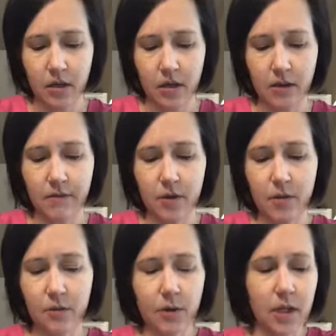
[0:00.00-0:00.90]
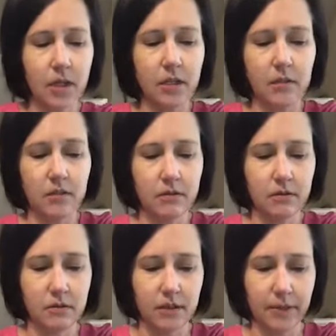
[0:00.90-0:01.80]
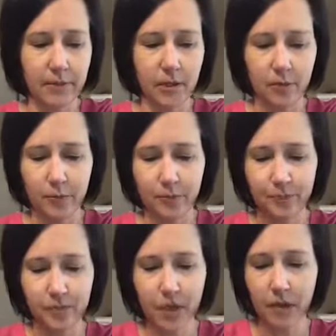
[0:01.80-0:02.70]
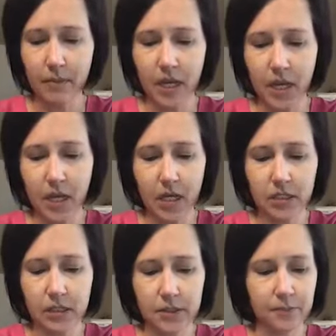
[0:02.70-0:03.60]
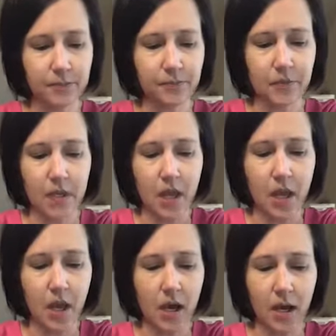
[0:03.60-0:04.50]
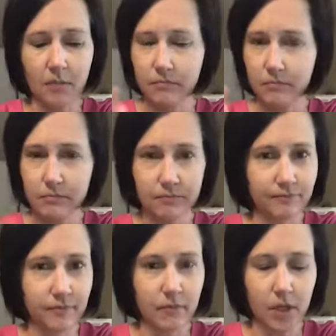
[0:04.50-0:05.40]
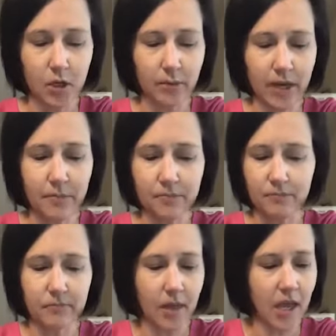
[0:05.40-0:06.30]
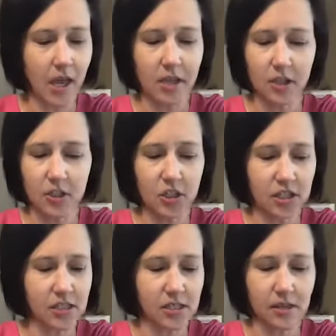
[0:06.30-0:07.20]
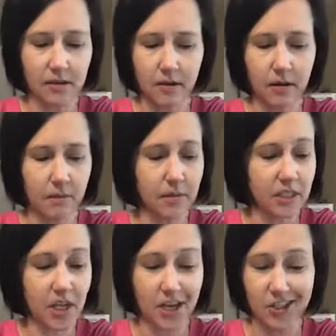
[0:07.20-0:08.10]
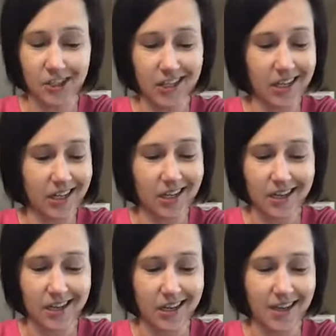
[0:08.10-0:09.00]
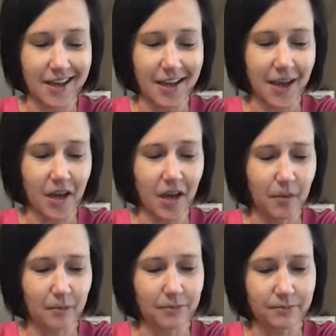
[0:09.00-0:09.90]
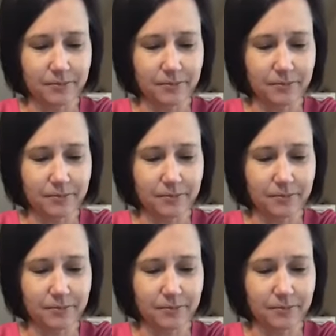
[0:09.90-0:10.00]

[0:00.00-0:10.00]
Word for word: give you a little demo on my hand. Um, little bit and you just massage it in um,